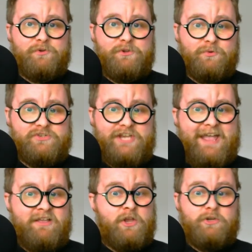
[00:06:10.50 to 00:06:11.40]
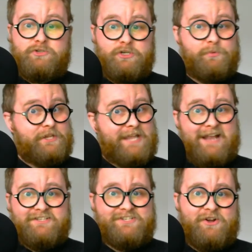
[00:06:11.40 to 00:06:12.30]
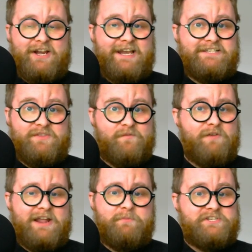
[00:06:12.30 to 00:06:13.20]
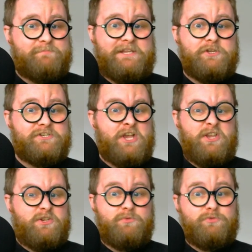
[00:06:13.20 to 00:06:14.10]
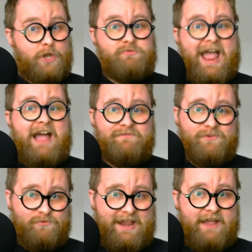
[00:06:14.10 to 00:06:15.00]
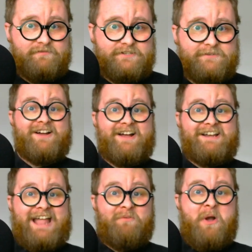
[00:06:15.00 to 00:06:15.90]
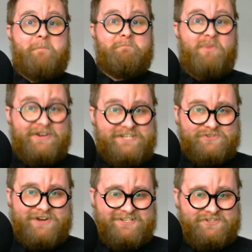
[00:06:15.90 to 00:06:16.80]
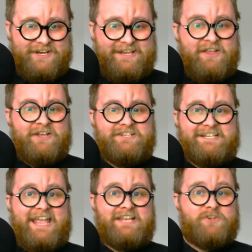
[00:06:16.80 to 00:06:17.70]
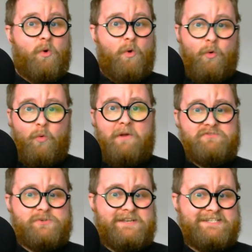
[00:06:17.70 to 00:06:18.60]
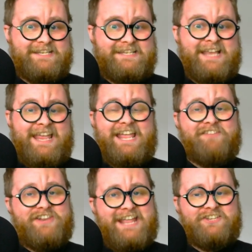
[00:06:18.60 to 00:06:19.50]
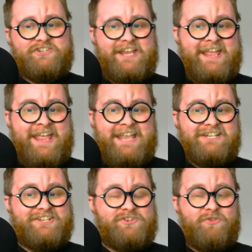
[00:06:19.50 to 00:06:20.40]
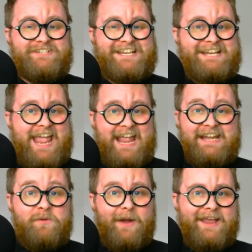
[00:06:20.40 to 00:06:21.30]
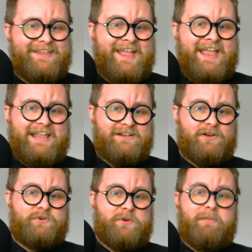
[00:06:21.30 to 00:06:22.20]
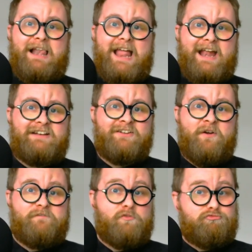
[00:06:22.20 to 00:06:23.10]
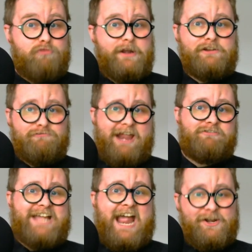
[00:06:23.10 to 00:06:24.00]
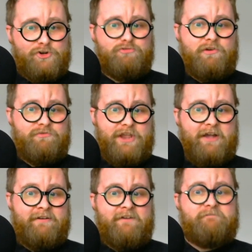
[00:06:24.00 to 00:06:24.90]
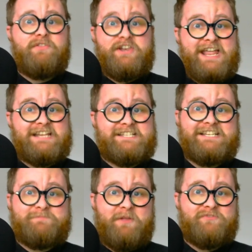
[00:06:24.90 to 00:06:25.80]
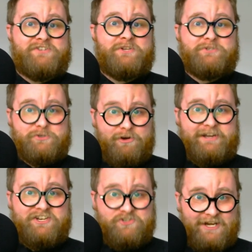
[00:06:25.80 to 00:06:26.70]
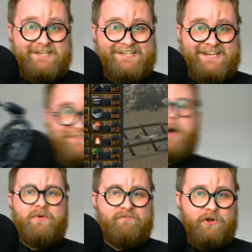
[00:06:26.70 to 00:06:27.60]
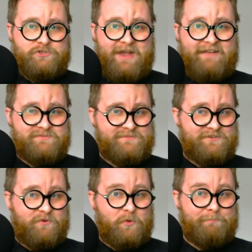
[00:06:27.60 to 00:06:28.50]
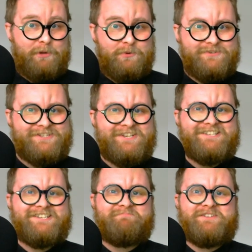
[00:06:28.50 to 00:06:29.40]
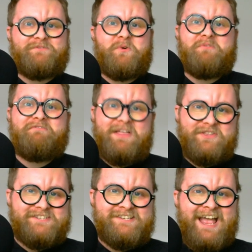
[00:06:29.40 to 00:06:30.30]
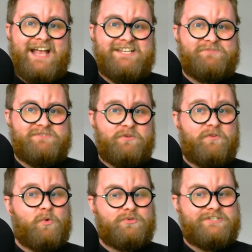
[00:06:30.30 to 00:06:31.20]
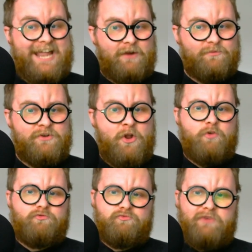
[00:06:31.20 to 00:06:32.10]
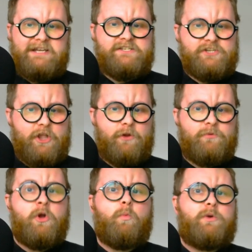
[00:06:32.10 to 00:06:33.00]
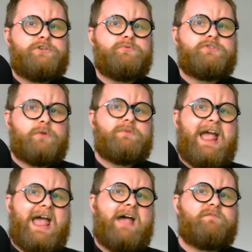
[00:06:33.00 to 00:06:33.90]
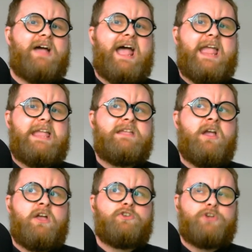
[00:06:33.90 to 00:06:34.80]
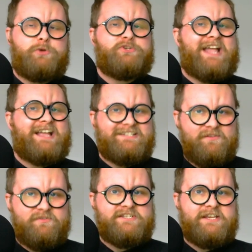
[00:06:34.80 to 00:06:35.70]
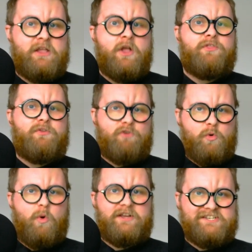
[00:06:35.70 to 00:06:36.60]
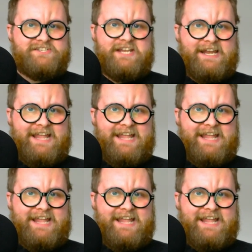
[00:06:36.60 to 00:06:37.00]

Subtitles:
yours yet, do what you can to start collecting the fragments because you don't have long left. Now, my strategy to get to all 120s in the next year does not in any way include a plan for running around Anachronia for the next 6 months to train agility. I would advise you have some Silverhawk boots, some Silverhawk feathers, and some Silverhawk down ready to go when you don't have a chosen activity that requires a skilling